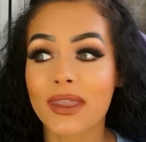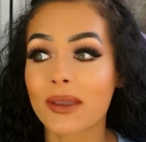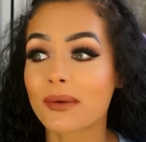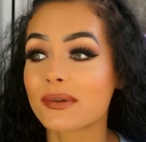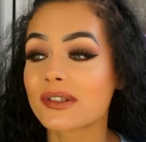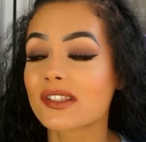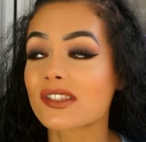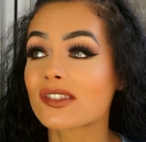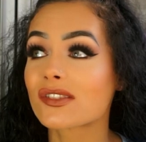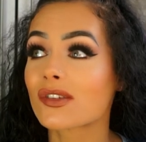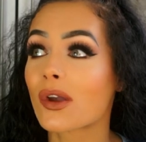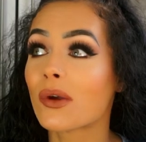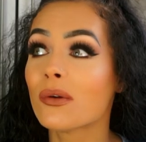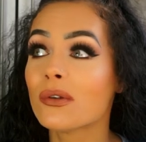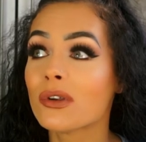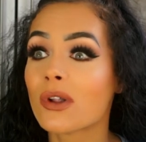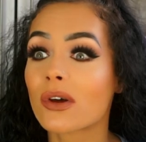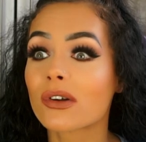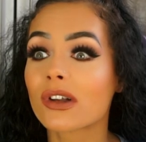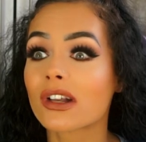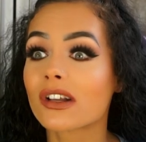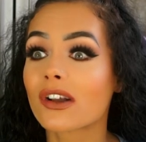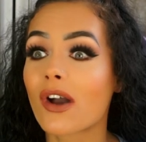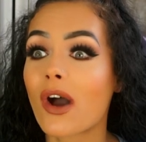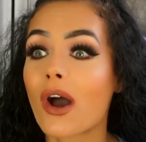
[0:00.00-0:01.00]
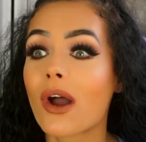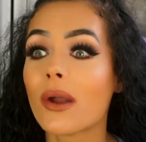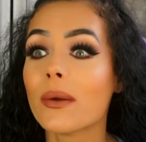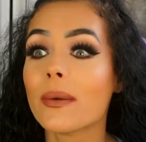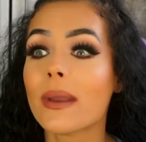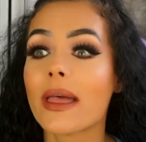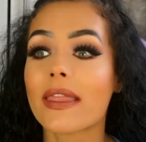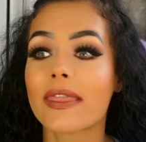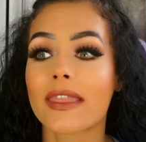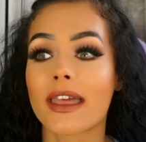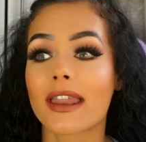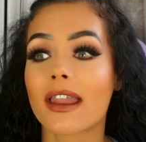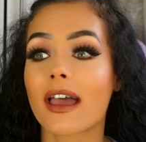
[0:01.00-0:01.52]
It was so long ago,
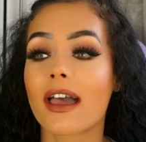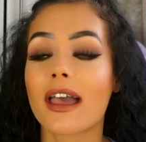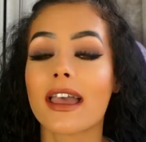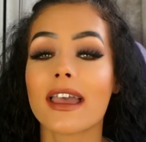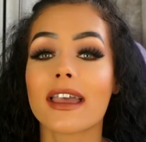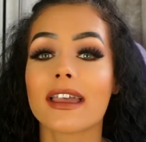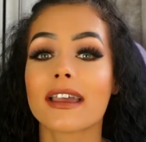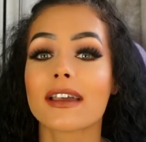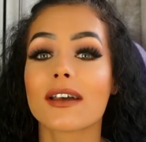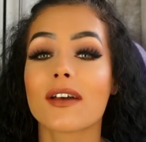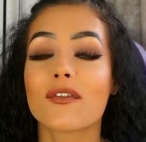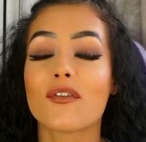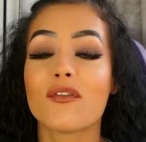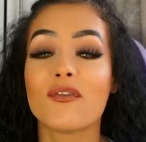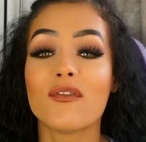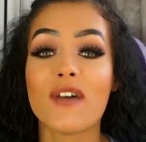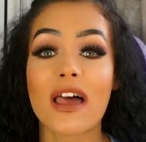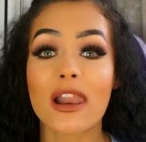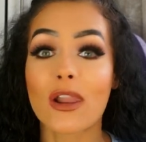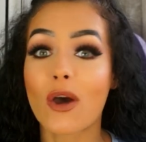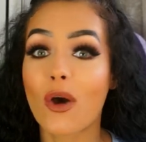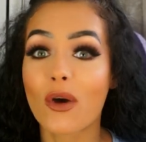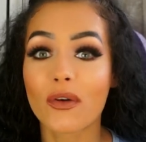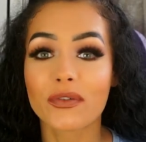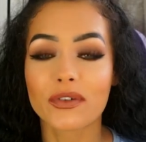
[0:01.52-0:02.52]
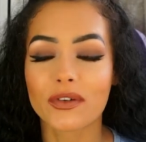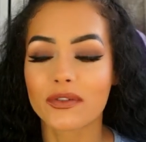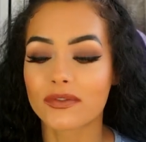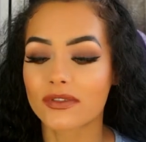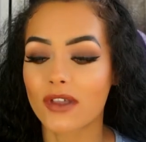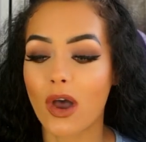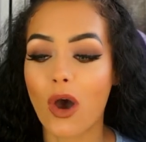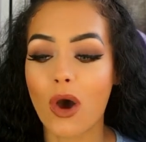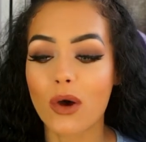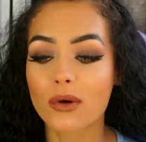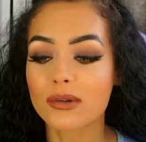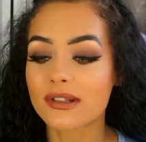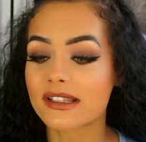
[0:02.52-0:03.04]
and then I fell off of the
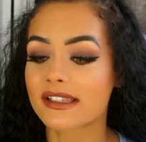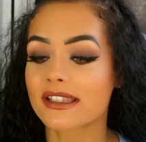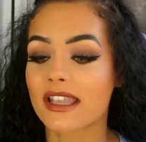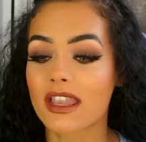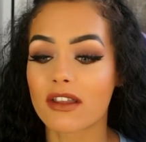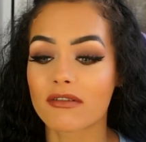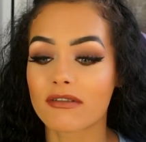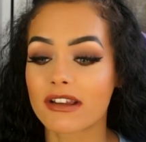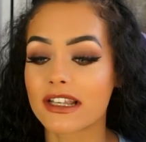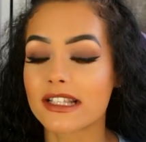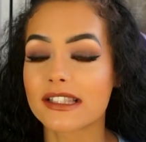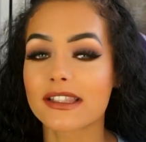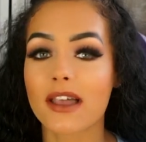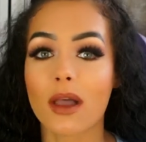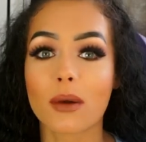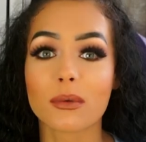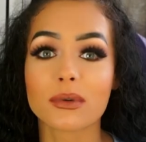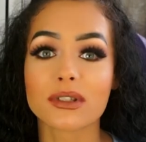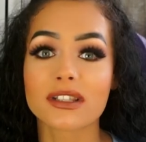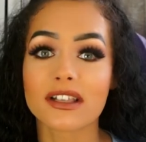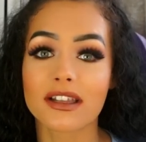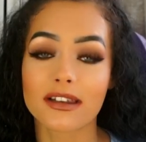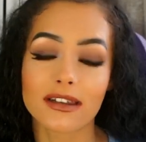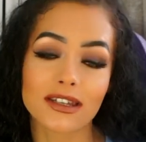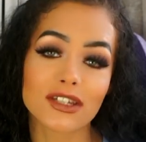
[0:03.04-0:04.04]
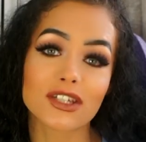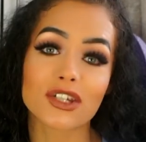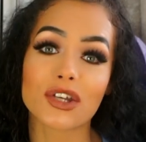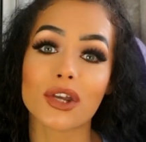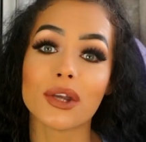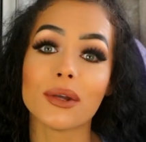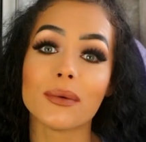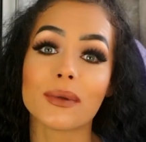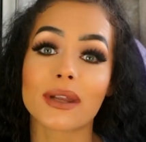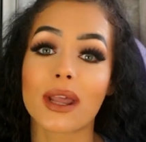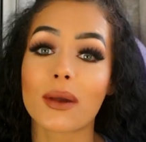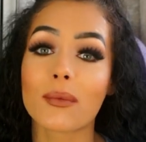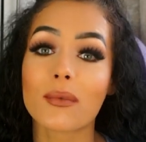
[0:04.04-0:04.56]
whole series that I was going to
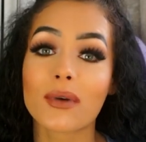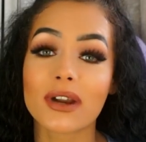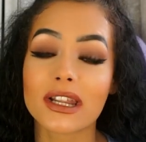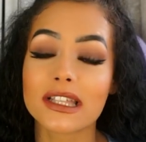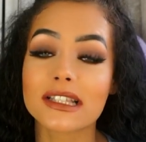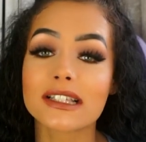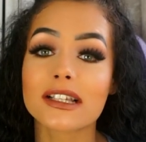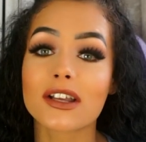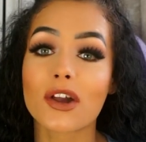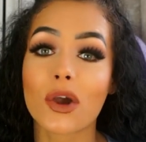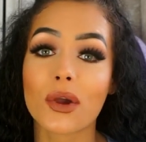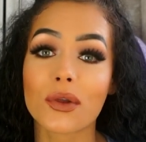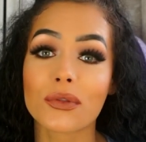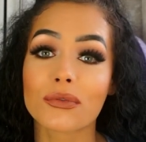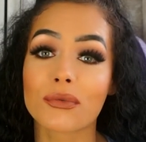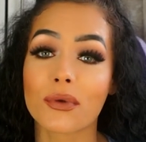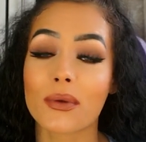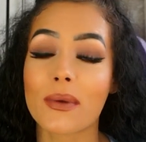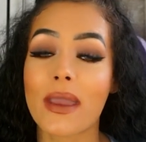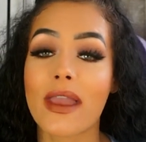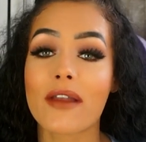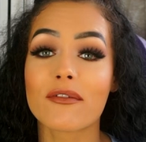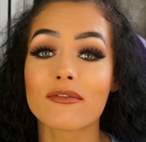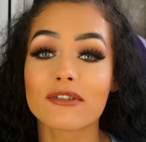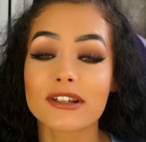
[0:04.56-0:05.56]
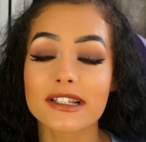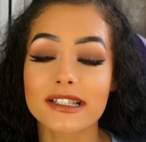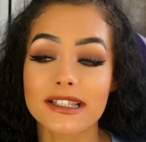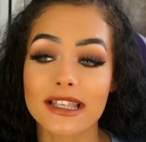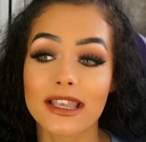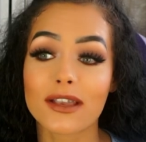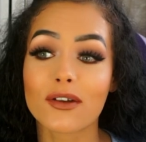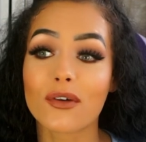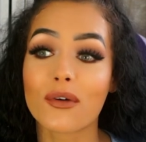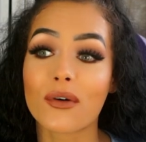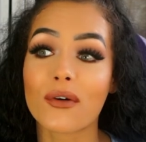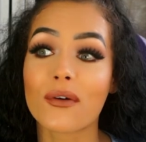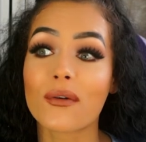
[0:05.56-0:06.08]
do, and I wanted to go through every
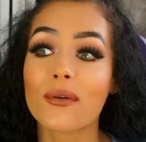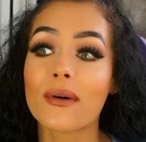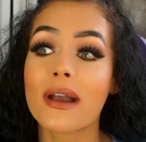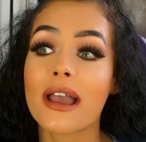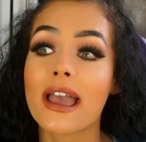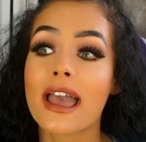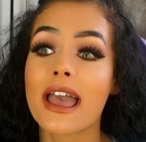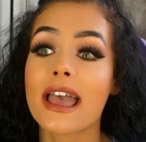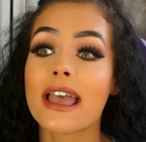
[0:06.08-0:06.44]
single